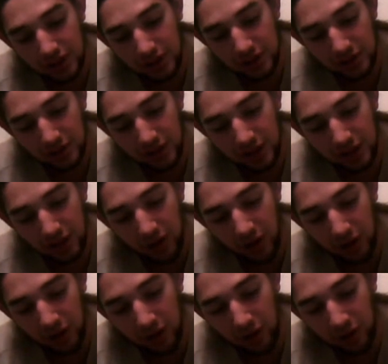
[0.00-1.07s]
to doing it
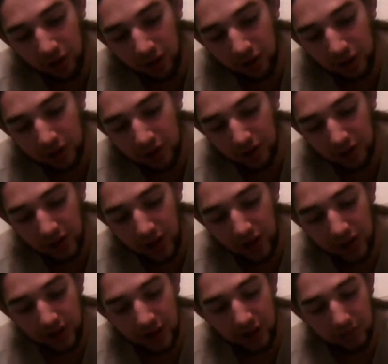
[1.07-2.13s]
all
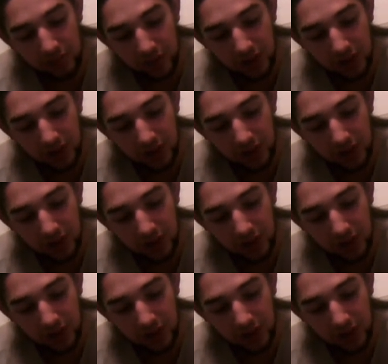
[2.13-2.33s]
lined up